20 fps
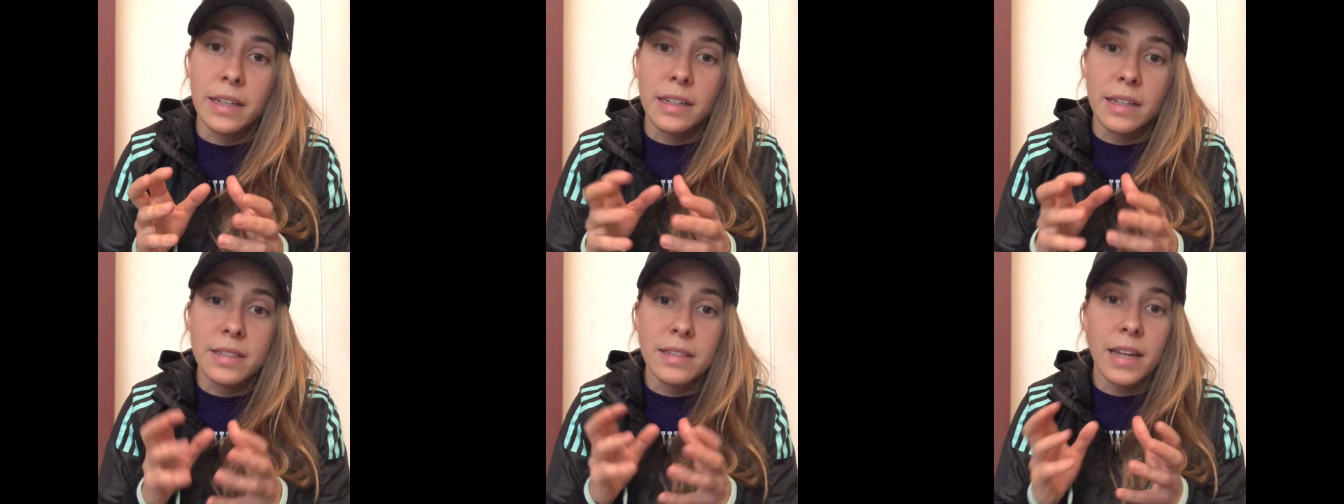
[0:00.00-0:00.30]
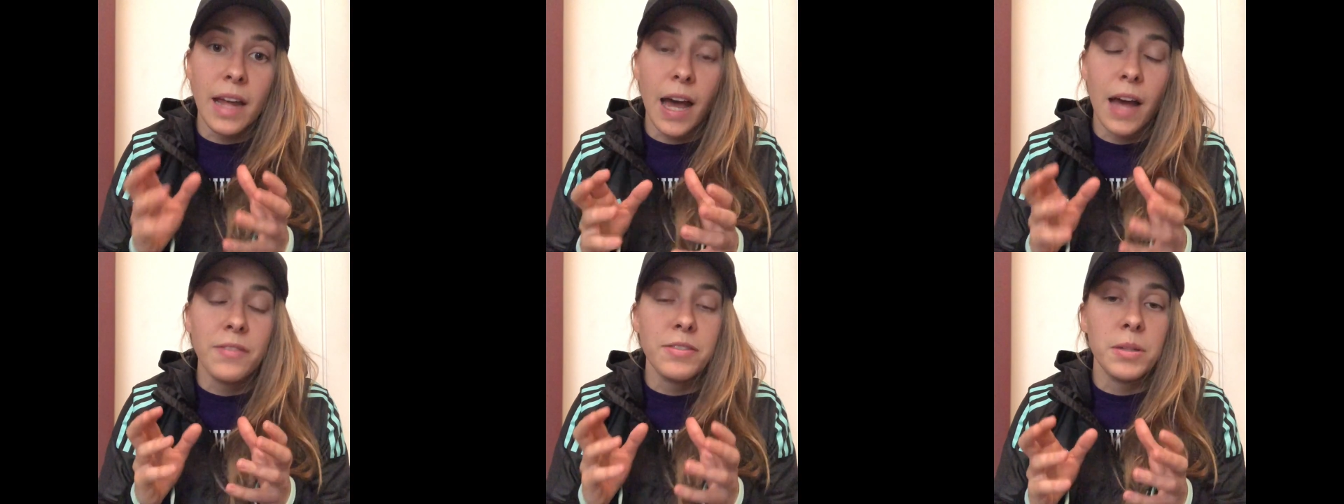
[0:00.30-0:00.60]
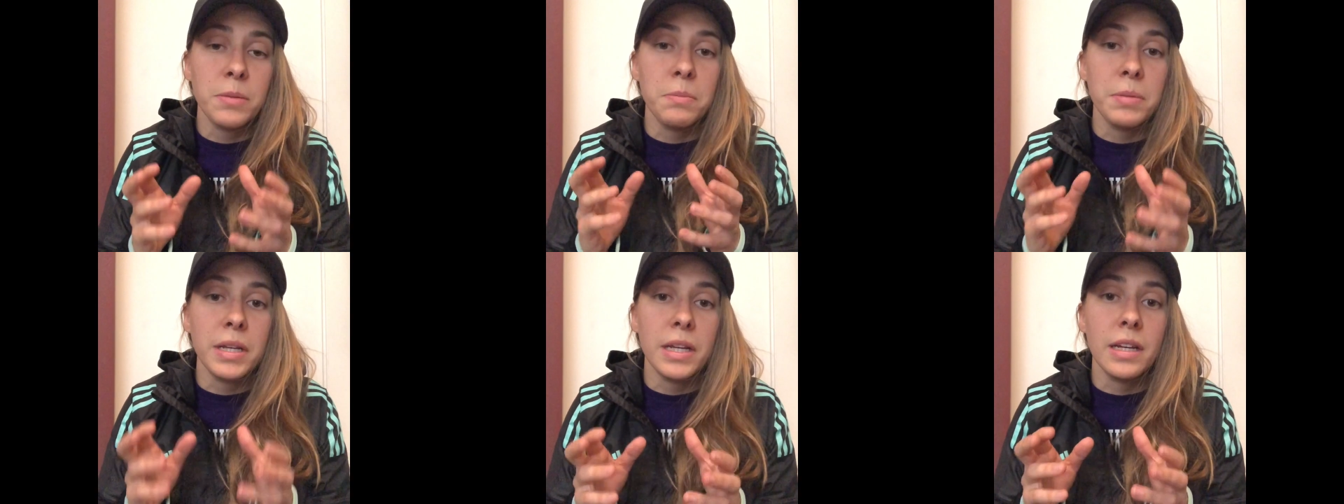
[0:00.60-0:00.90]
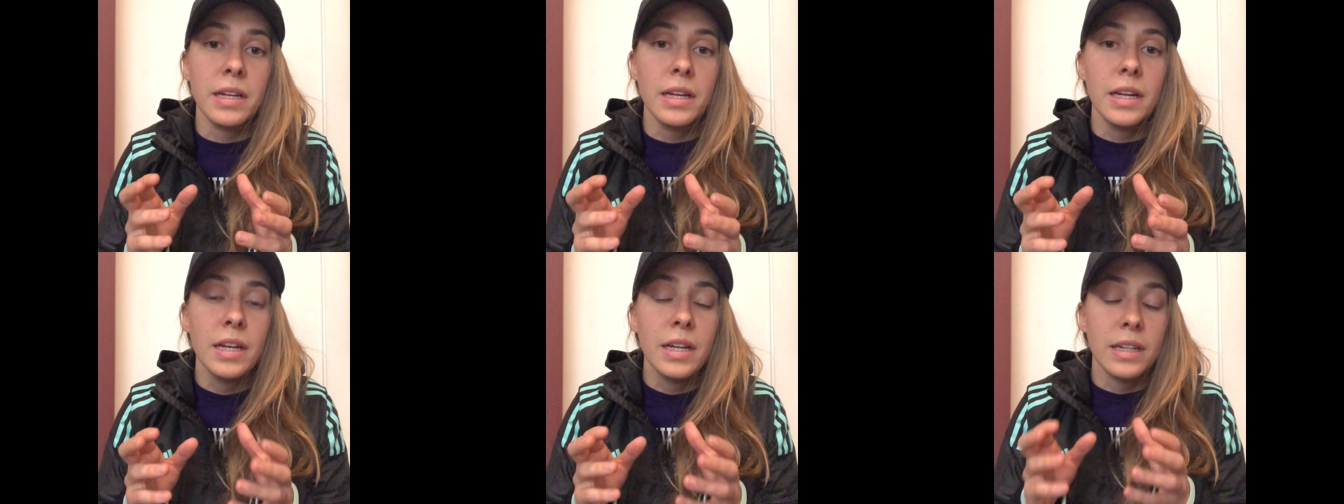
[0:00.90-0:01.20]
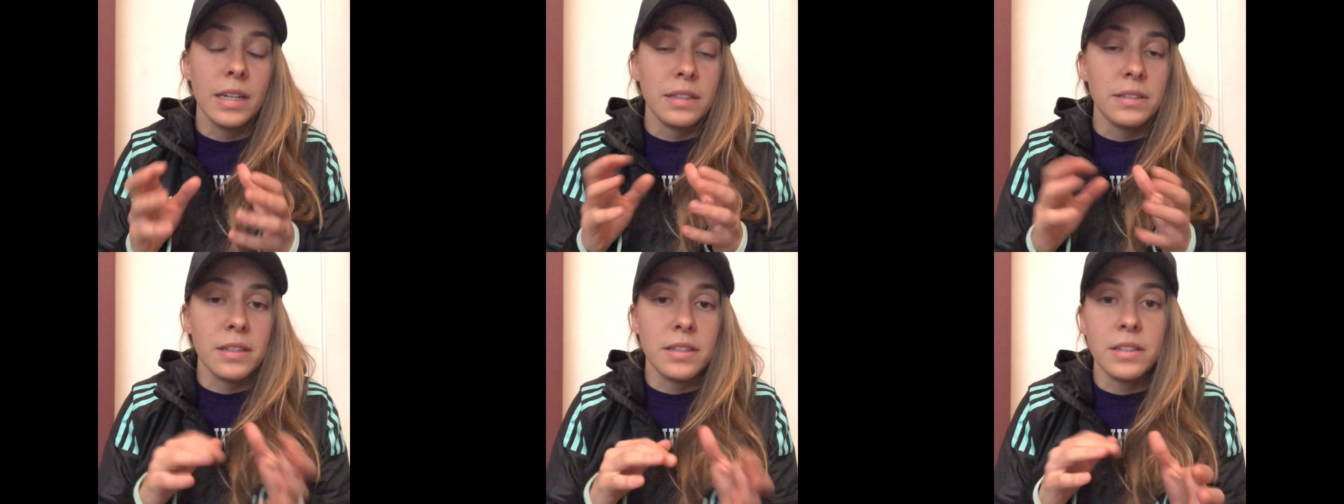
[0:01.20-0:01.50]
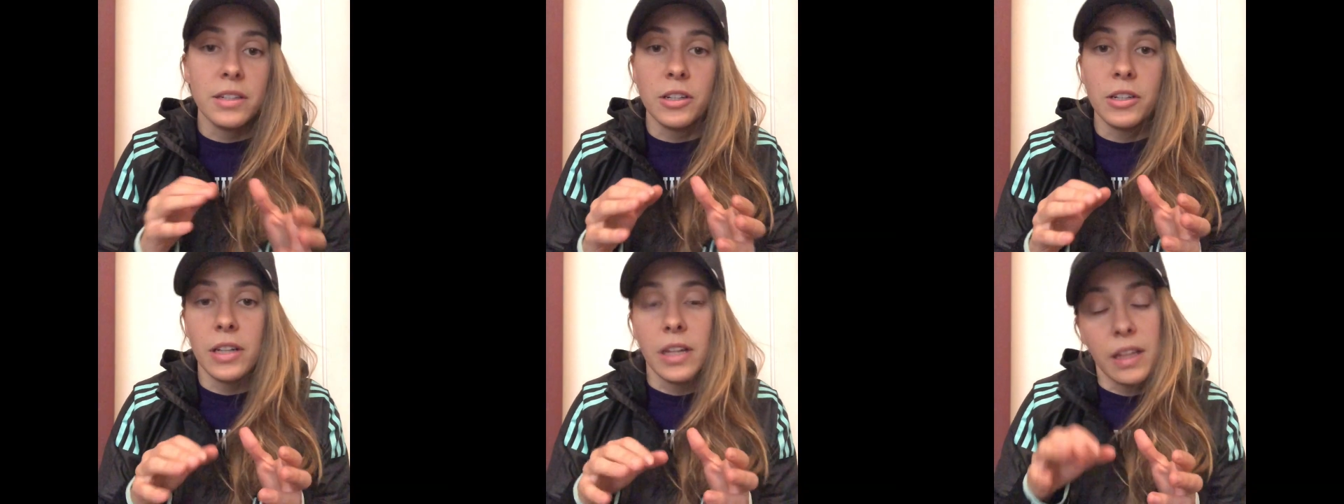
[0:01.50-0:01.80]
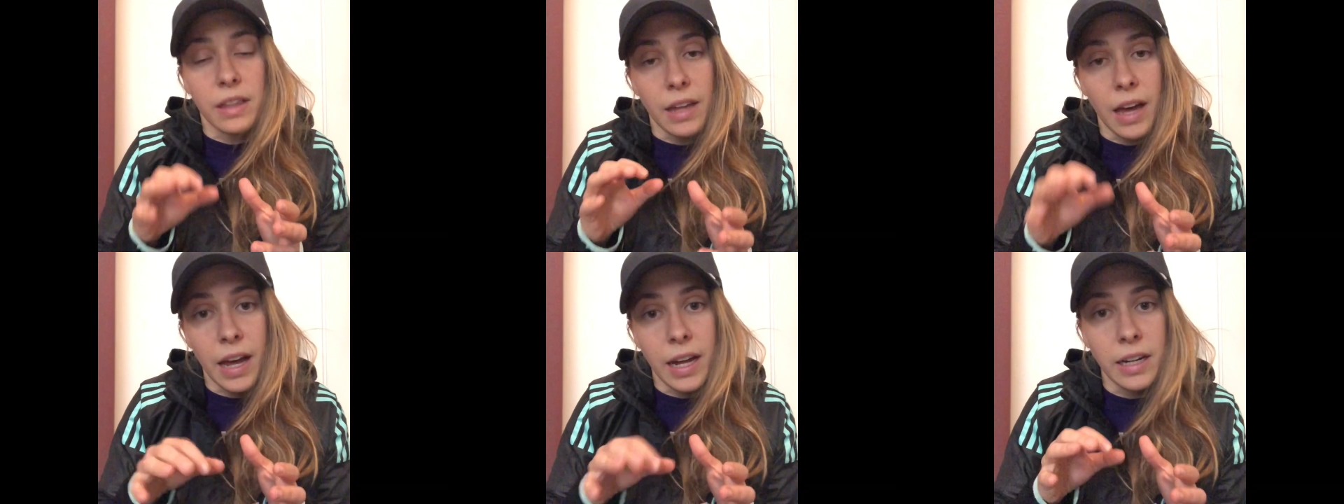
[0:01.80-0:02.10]
doesn't have to be
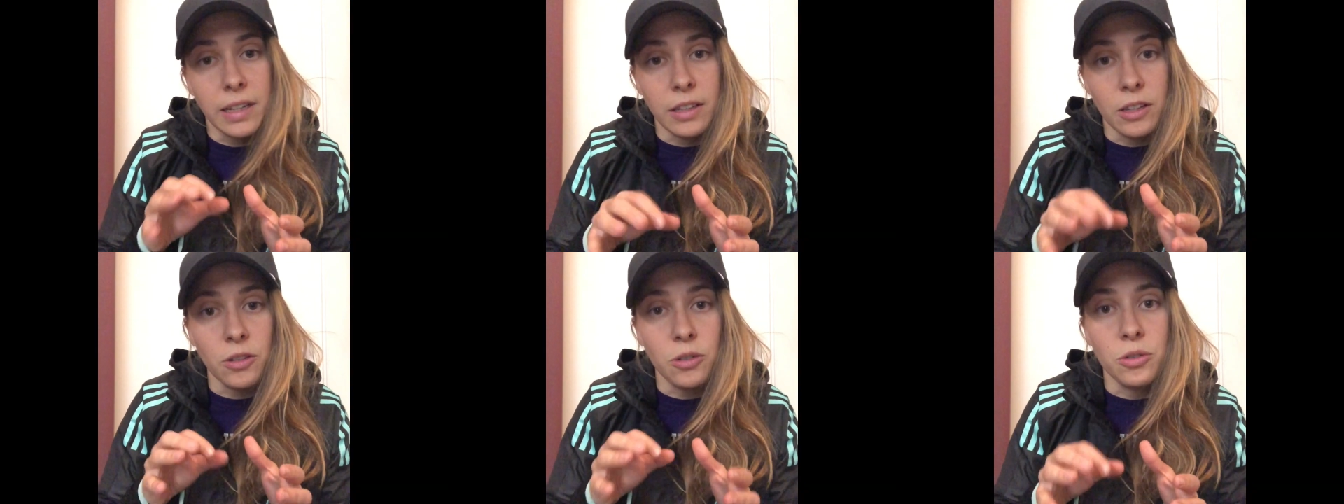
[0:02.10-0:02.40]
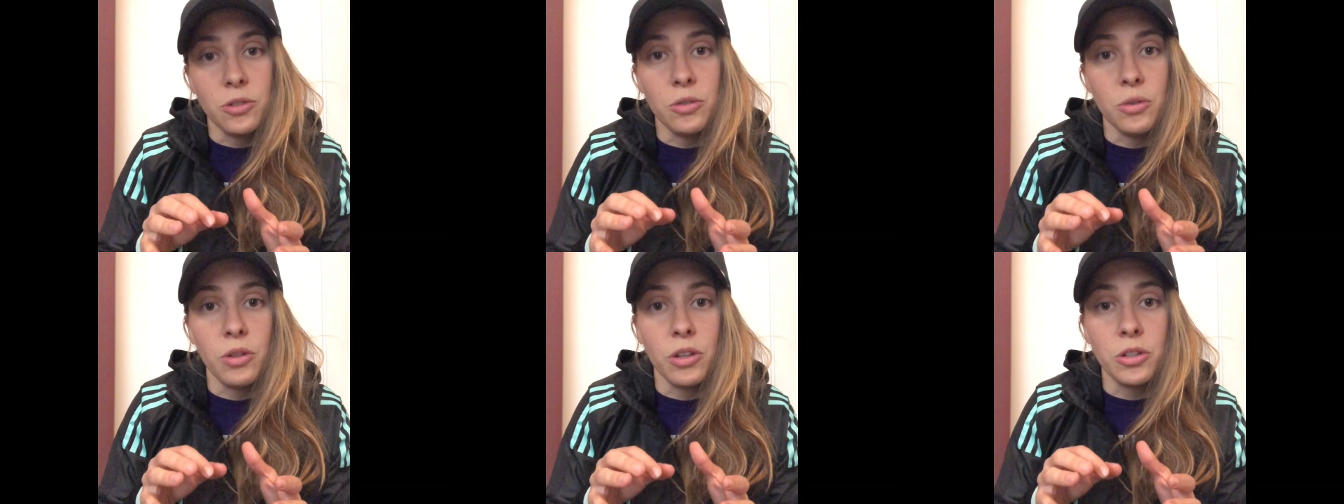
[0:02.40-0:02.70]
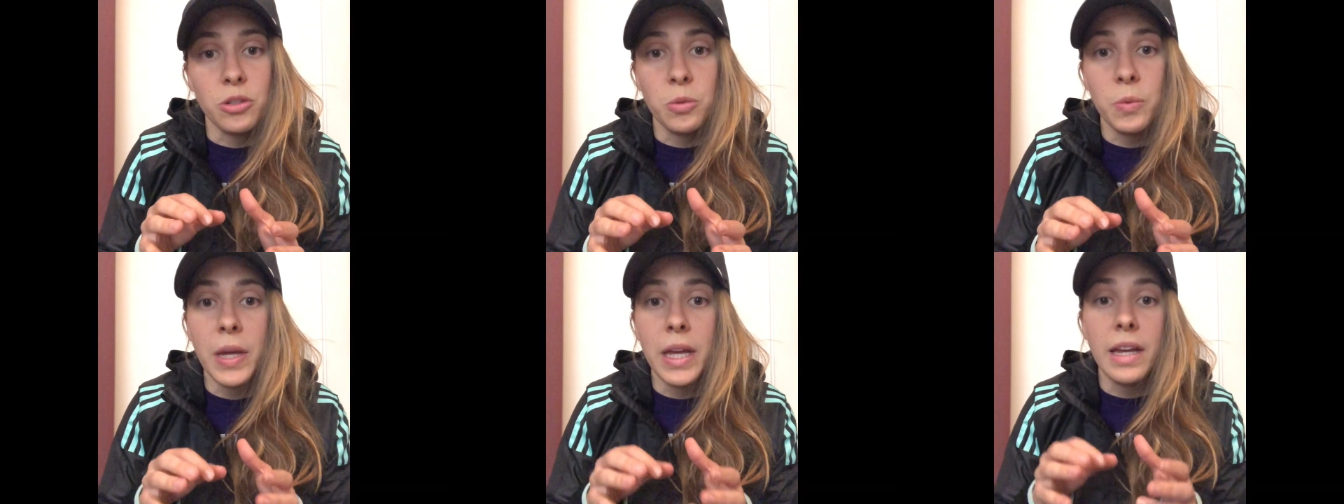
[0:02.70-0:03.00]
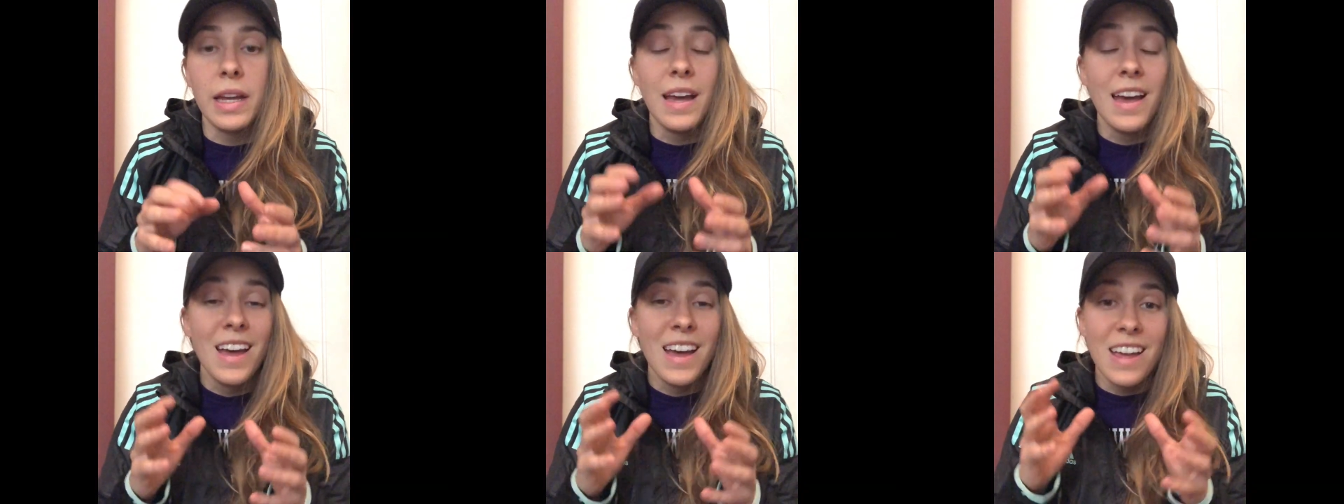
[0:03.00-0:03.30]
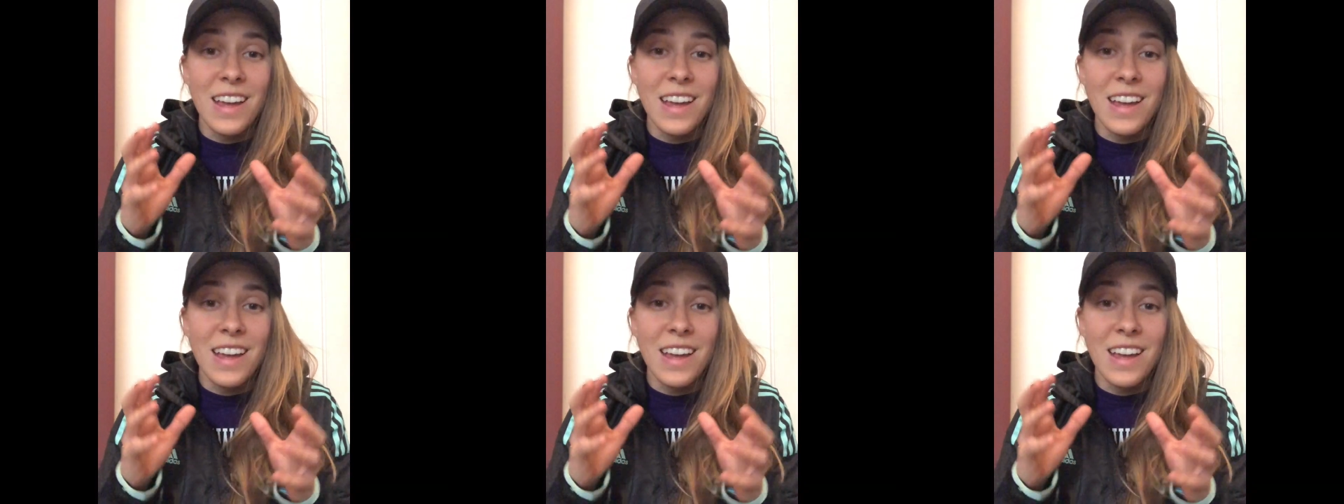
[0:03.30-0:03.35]
necessarily the hike that you do this week.